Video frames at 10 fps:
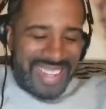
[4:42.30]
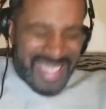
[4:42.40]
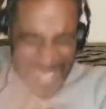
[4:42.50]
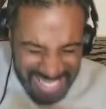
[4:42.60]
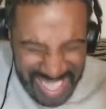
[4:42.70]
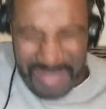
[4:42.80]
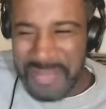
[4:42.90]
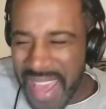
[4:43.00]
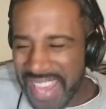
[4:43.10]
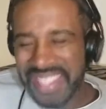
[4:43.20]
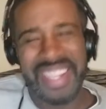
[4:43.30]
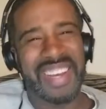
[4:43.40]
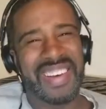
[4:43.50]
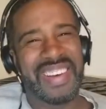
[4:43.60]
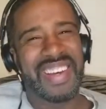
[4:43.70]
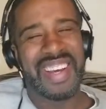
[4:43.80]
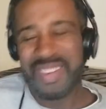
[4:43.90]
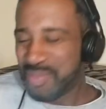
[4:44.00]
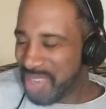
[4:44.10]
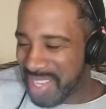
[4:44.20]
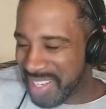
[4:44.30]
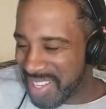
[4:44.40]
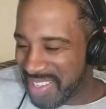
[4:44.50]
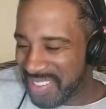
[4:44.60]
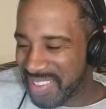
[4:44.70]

Let's get back though. I'm weak though.